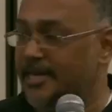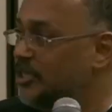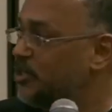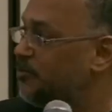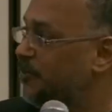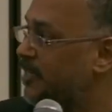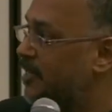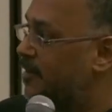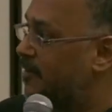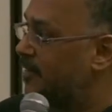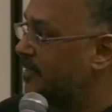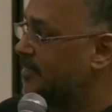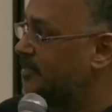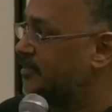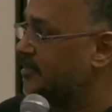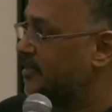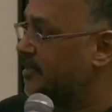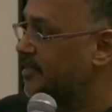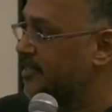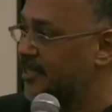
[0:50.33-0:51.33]

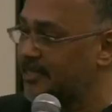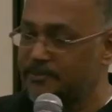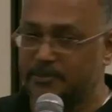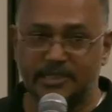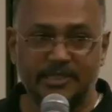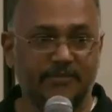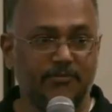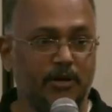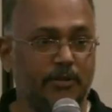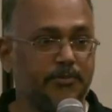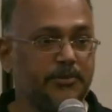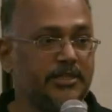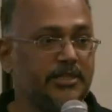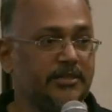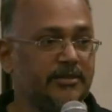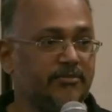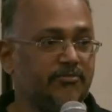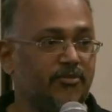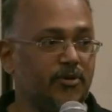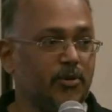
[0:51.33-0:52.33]
Lakshminarayanan, and I'm a DevOps
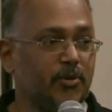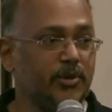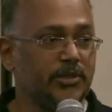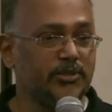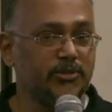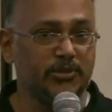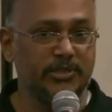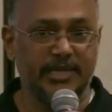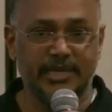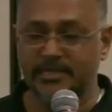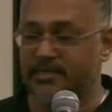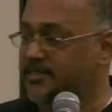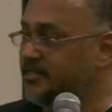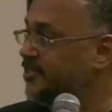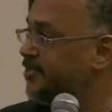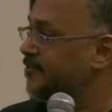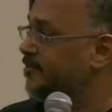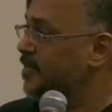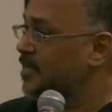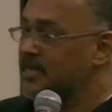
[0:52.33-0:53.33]
and flow enthusiast.
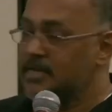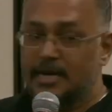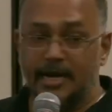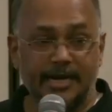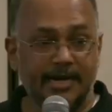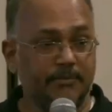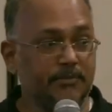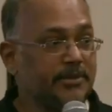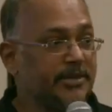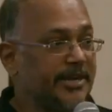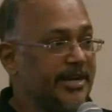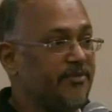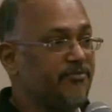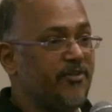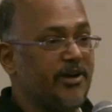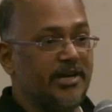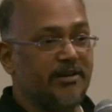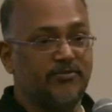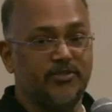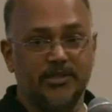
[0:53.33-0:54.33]
And I'm a great
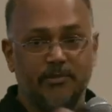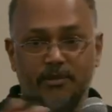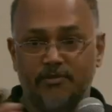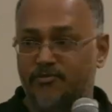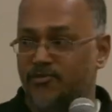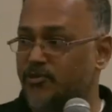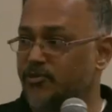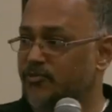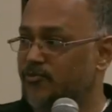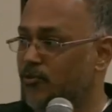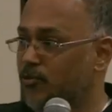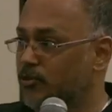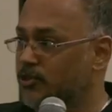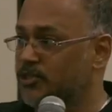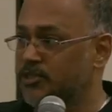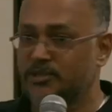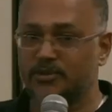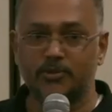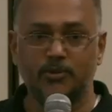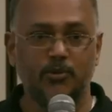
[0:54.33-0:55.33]
fan of some of you
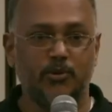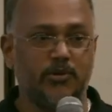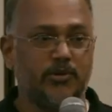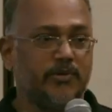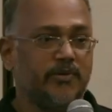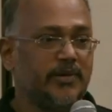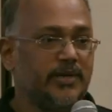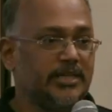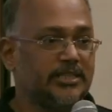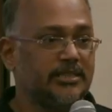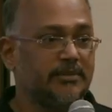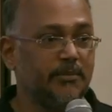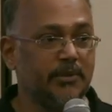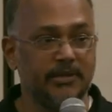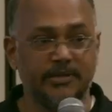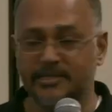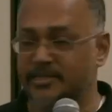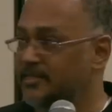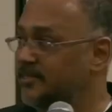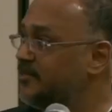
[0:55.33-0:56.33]
folks who are
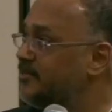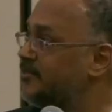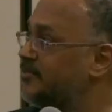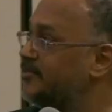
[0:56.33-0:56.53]
assembled here.